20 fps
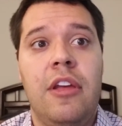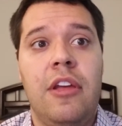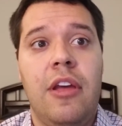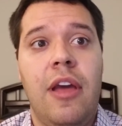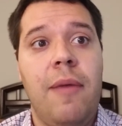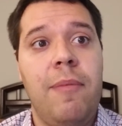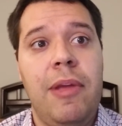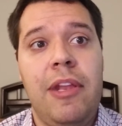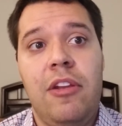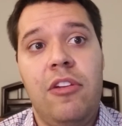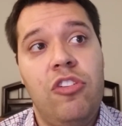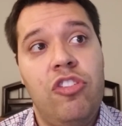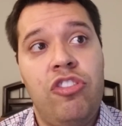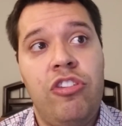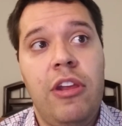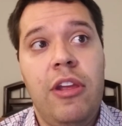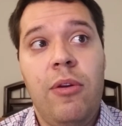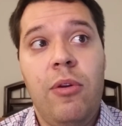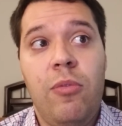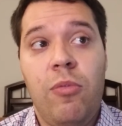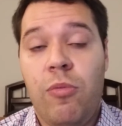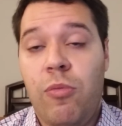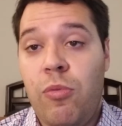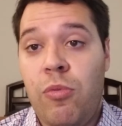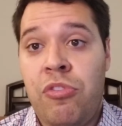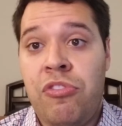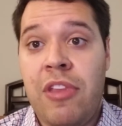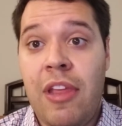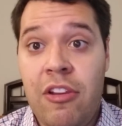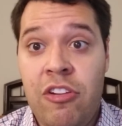I mean,
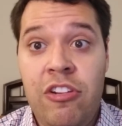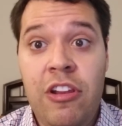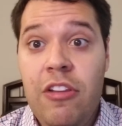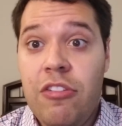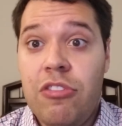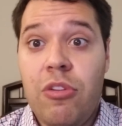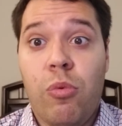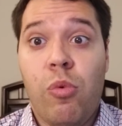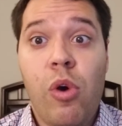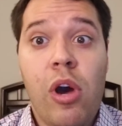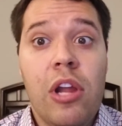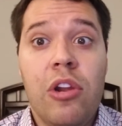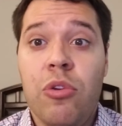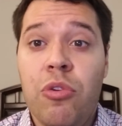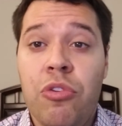she's the one who